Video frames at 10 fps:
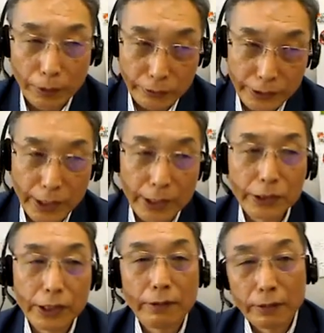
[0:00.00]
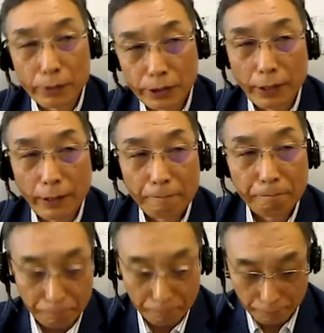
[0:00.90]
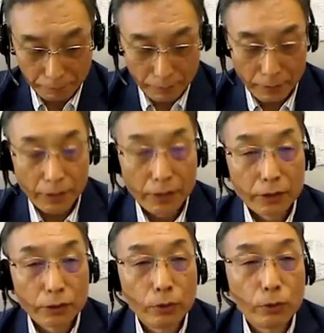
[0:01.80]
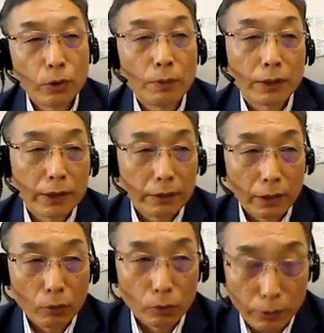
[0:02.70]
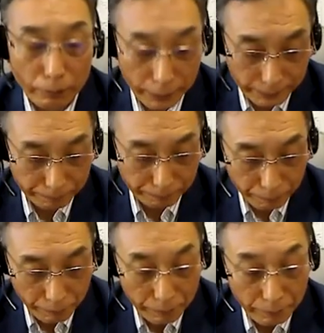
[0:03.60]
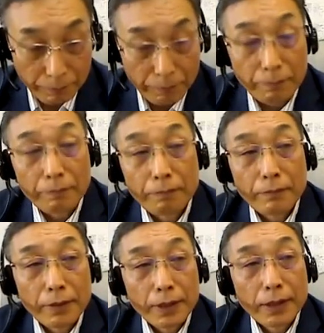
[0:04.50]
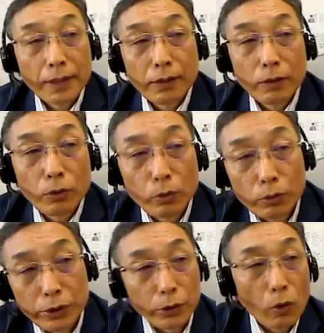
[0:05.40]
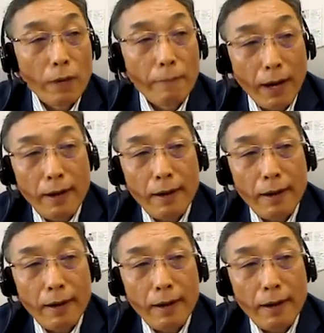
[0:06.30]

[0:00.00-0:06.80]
They do have the great respect for the Japanese people. I felt honored